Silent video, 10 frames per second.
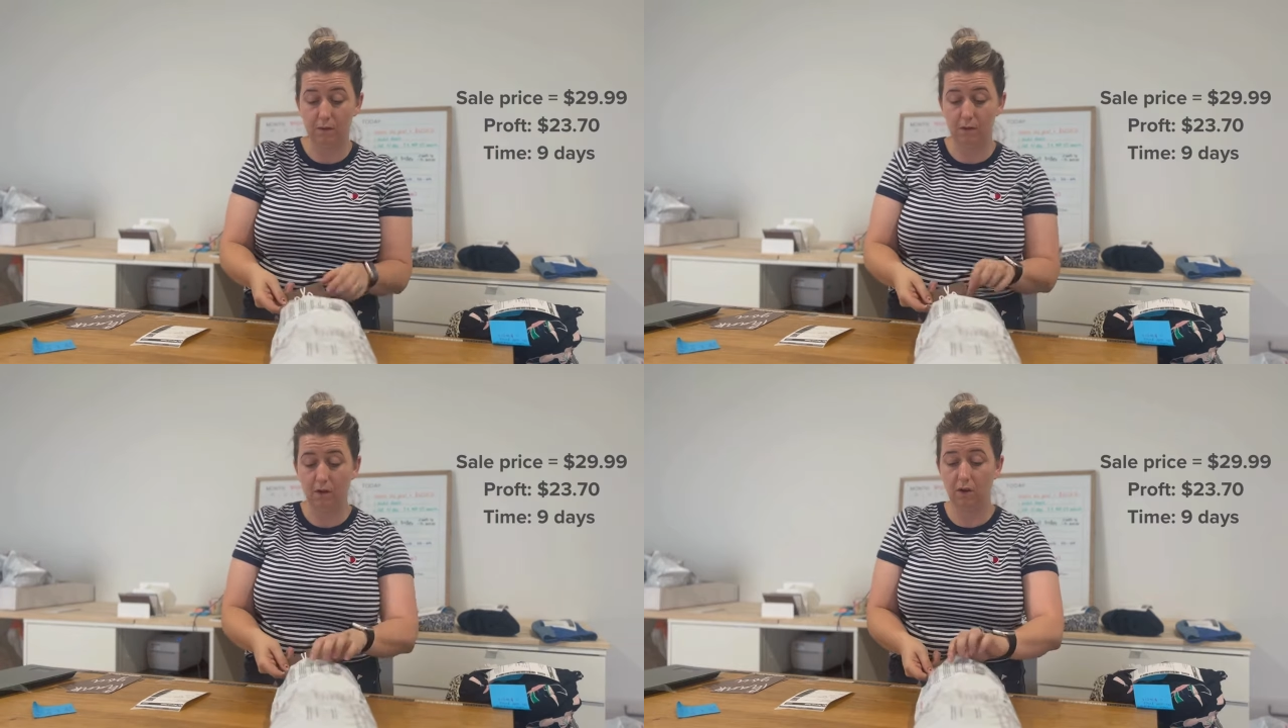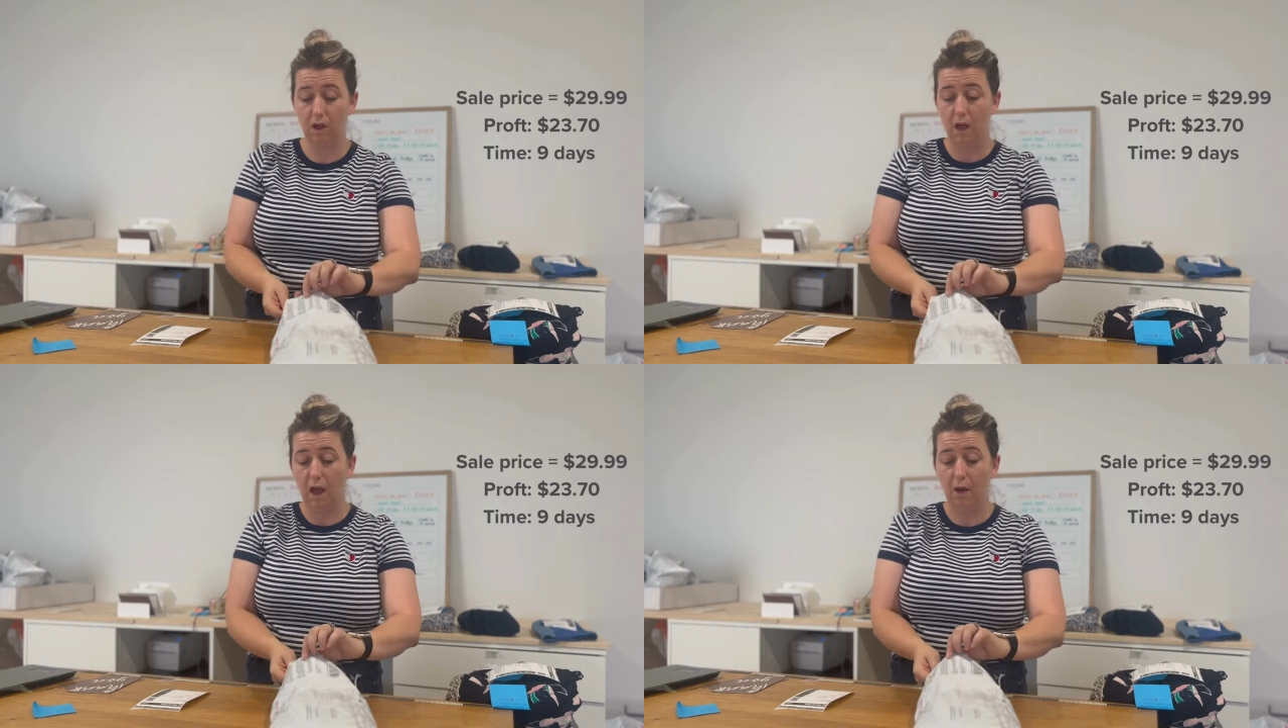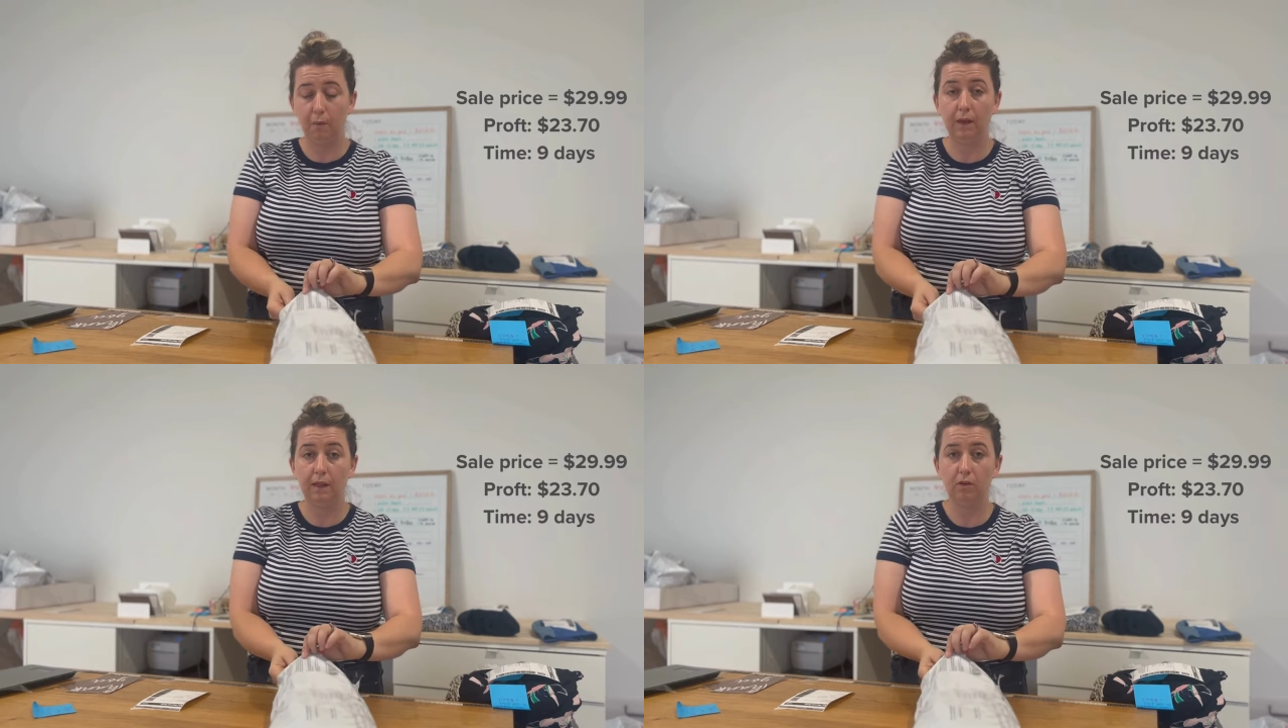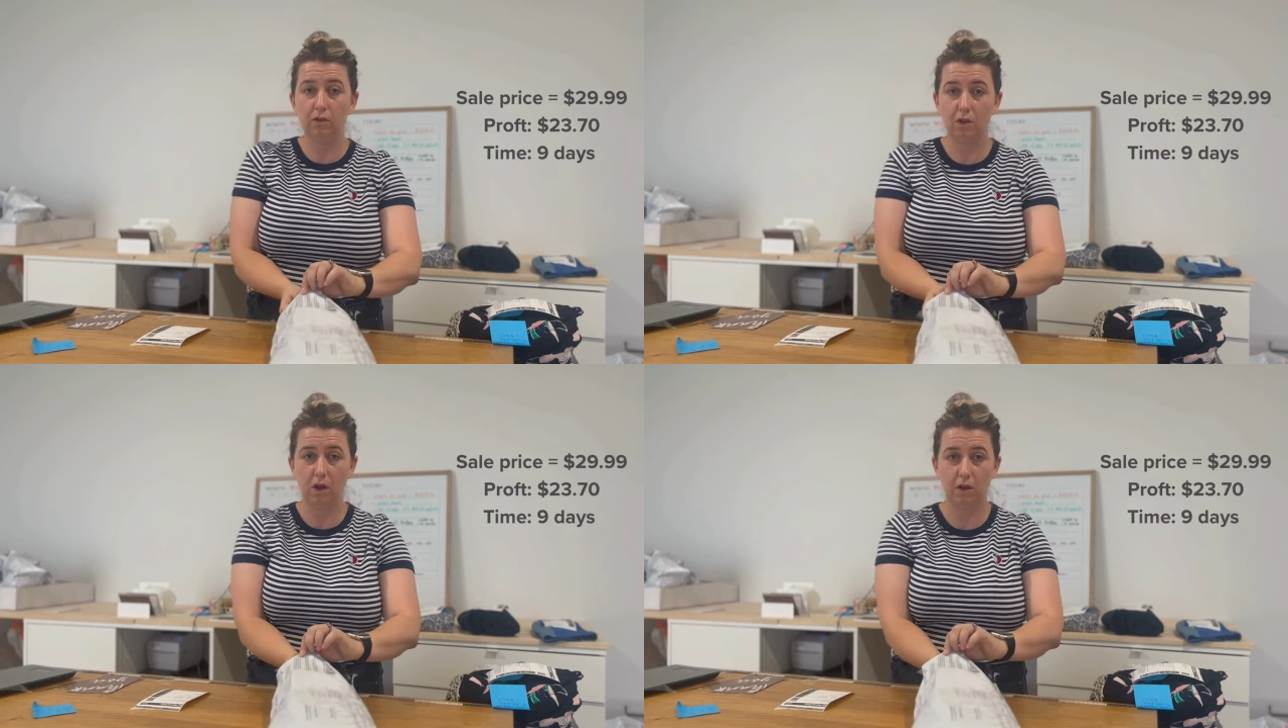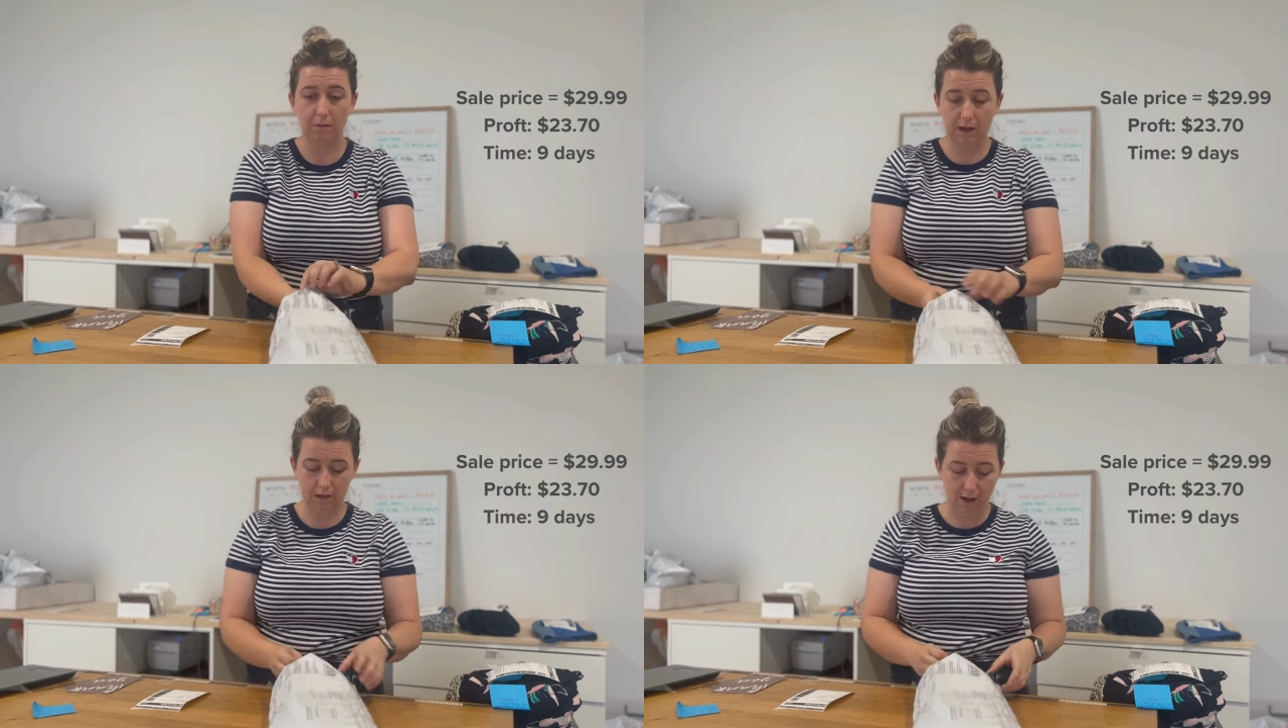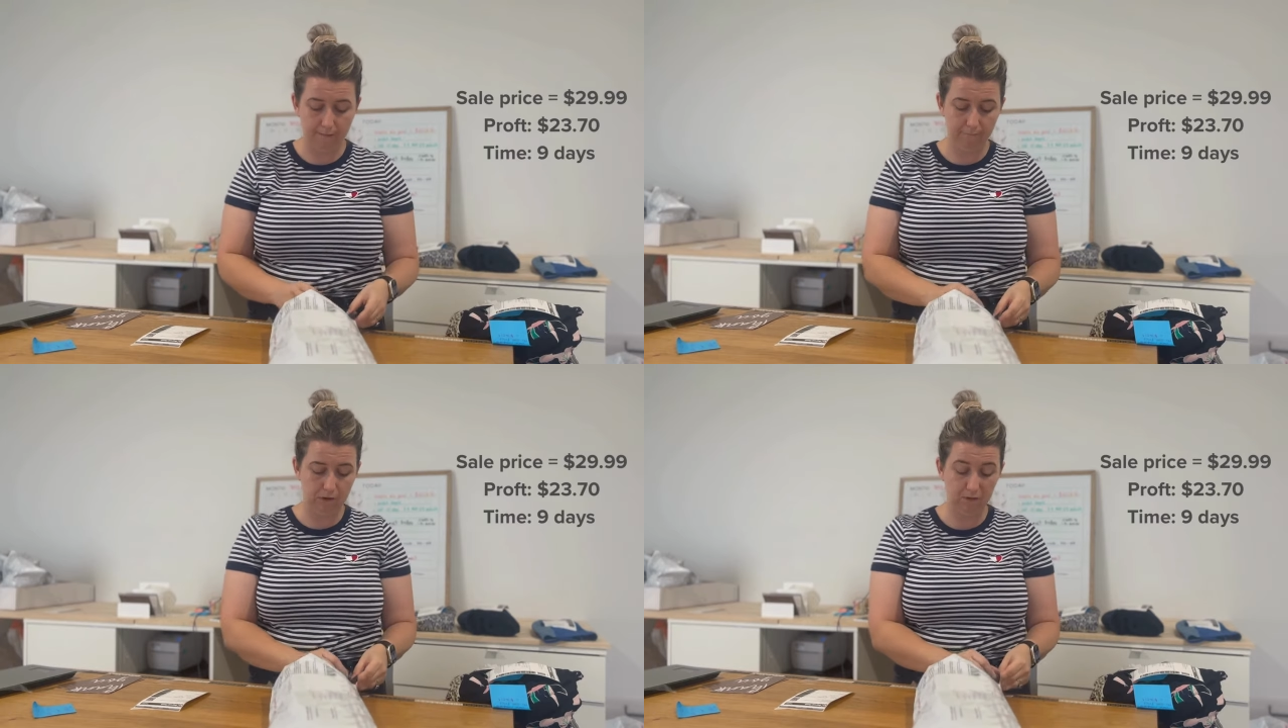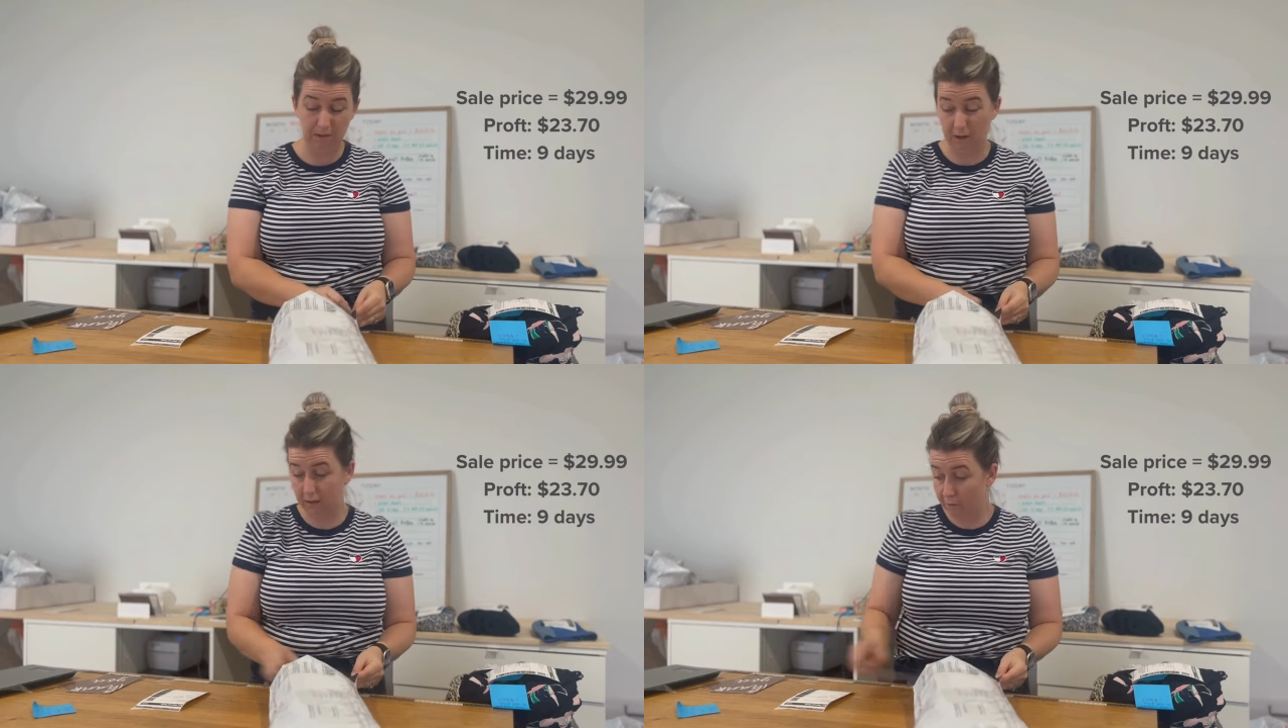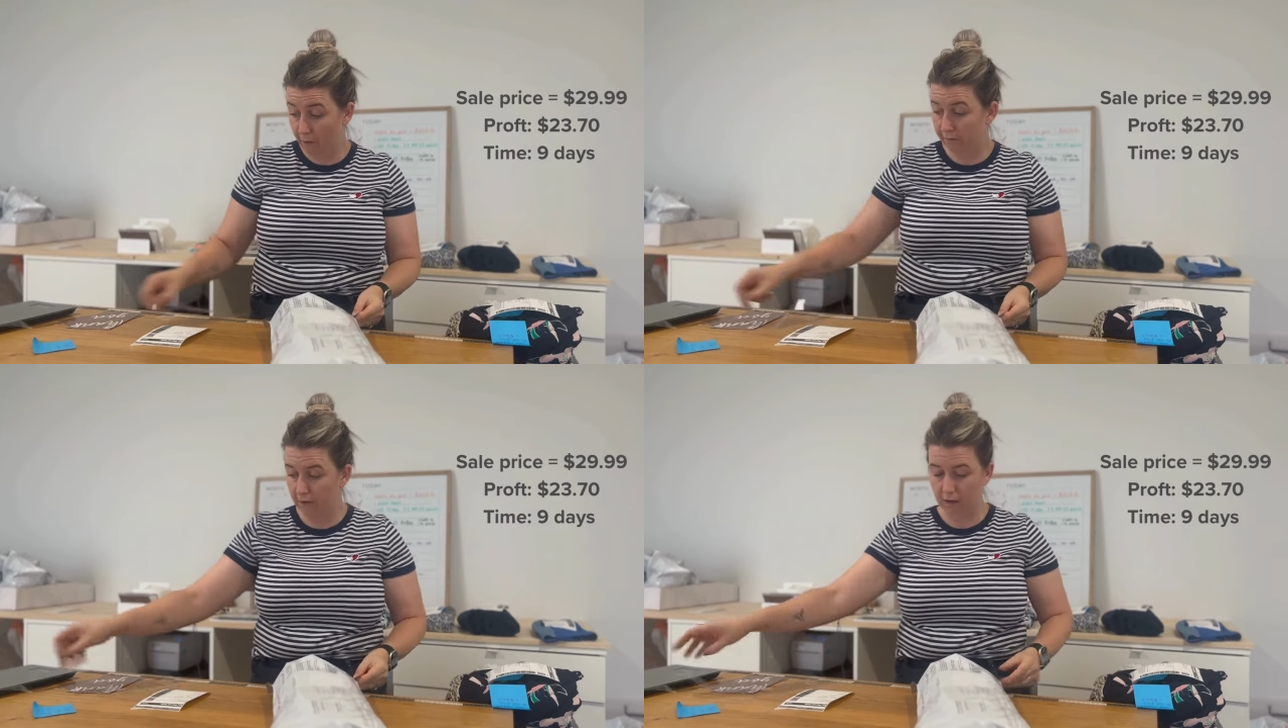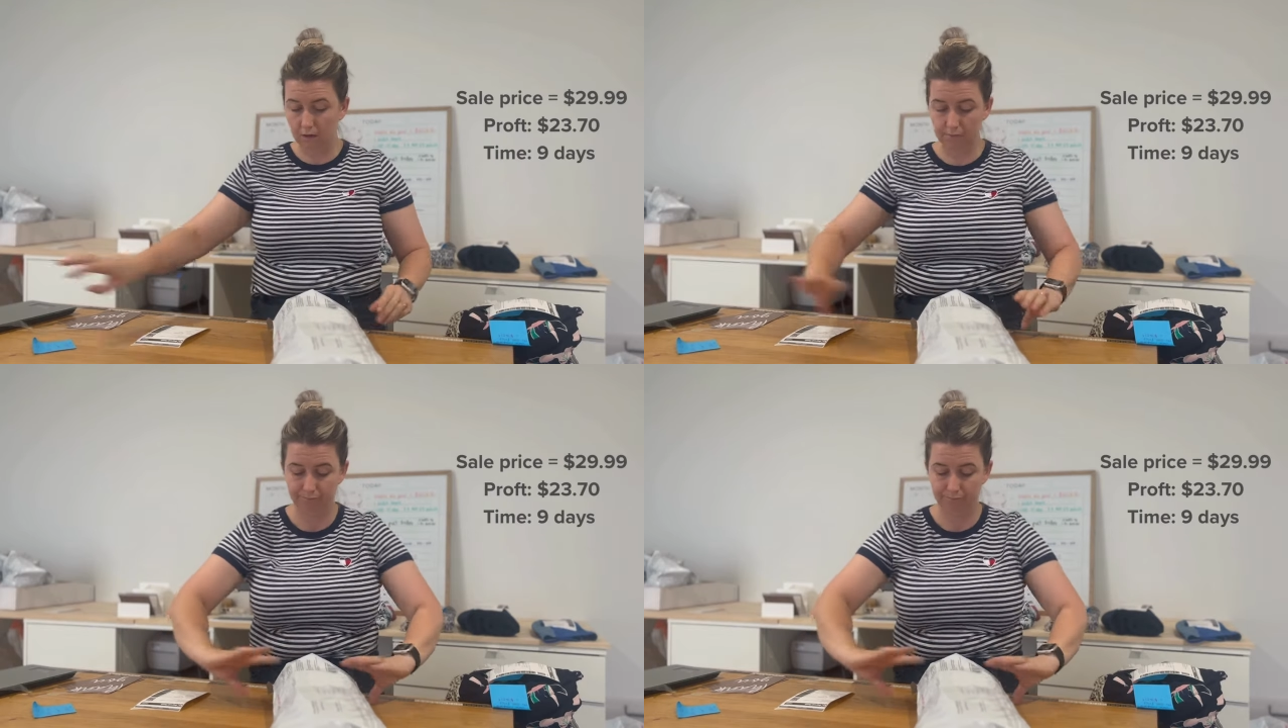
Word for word: So a really good turnaround time for 20 bucks profit.